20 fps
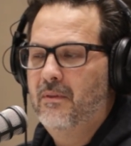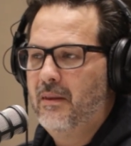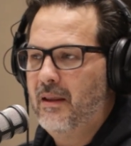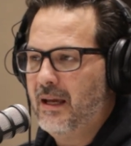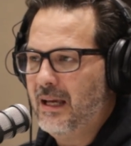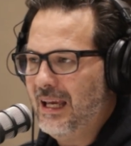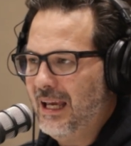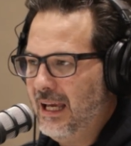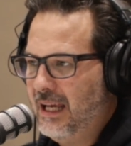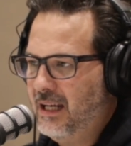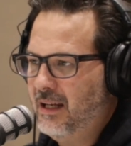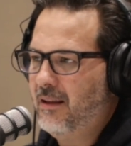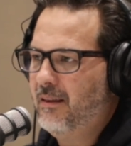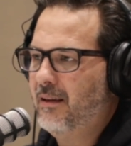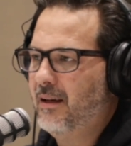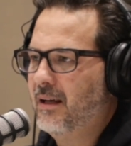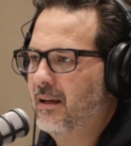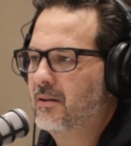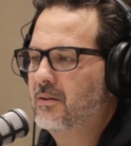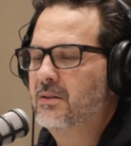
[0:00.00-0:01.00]
like
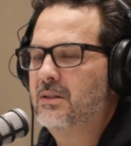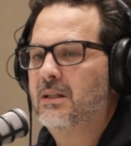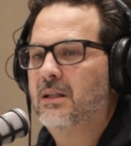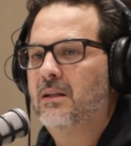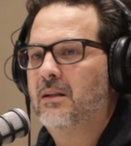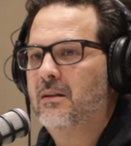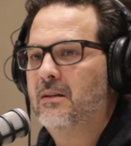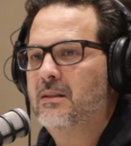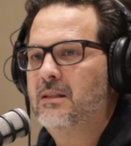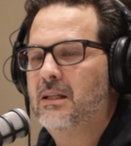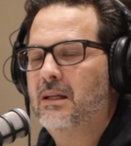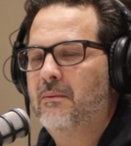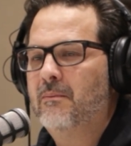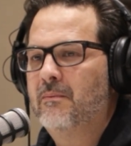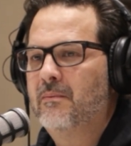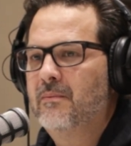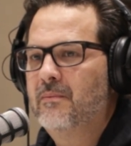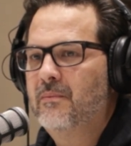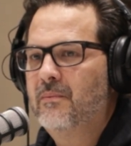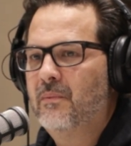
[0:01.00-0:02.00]
anything else, you need a good
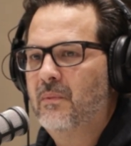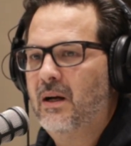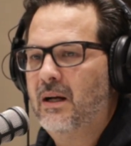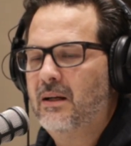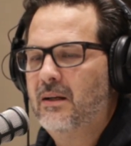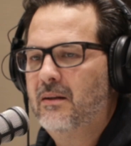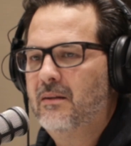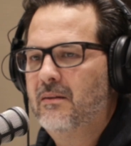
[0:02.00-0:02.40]
team, right?